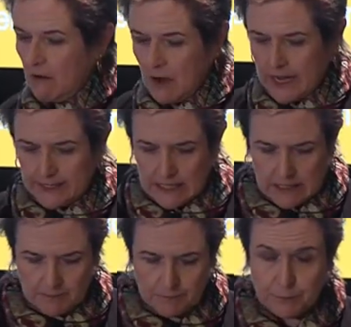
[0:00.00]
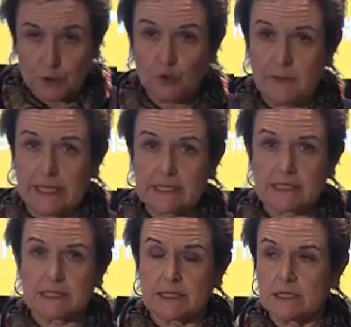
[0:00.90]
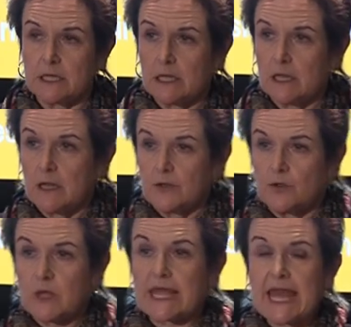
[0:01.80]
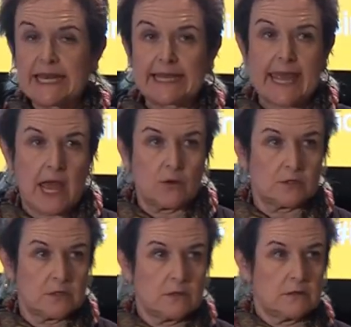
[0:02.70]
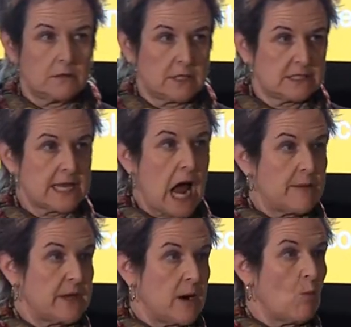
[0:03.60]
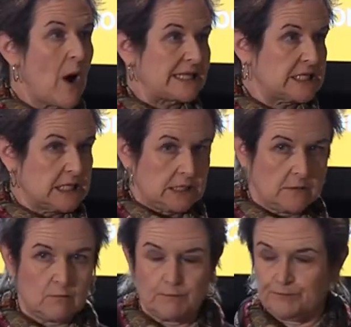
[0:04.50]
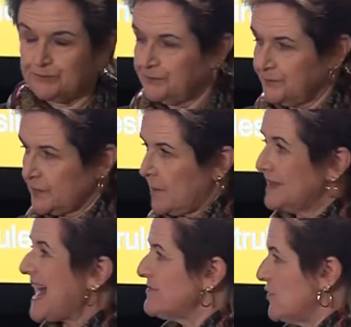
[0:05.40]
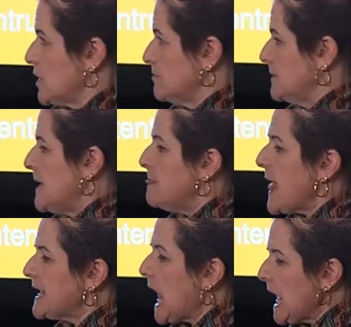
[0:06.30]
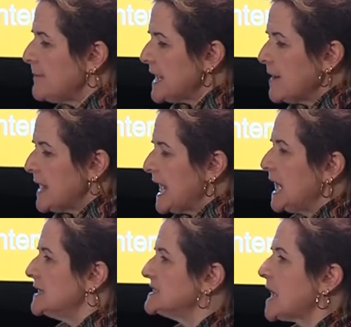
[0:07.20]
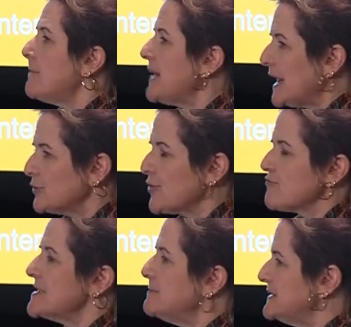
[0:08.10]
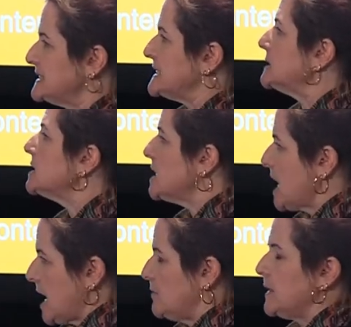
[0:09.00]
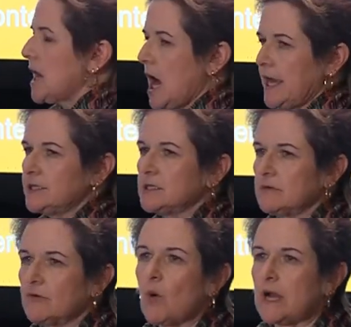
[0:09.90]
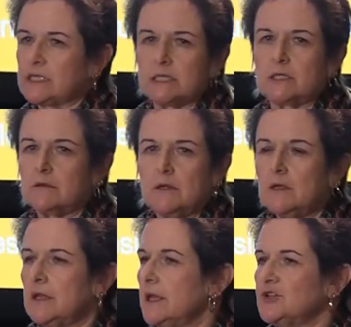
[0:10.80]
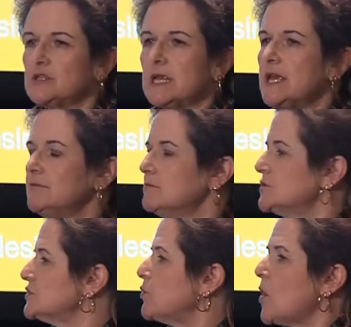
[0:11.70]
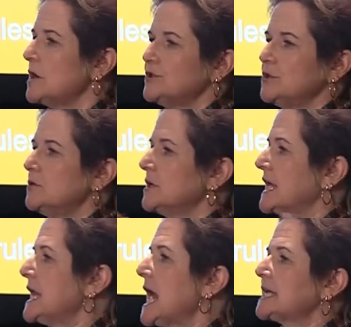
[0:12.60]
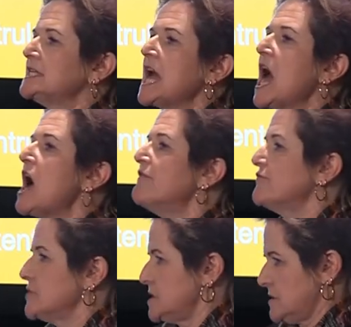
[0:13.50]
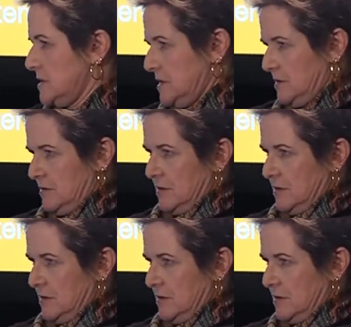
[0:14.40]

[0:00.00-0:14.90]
on Bluemix, you can get an account. That's the IBM Watson platform. And IBM has about 3 bazillion APIs for Watson. It just wants you to connect everything.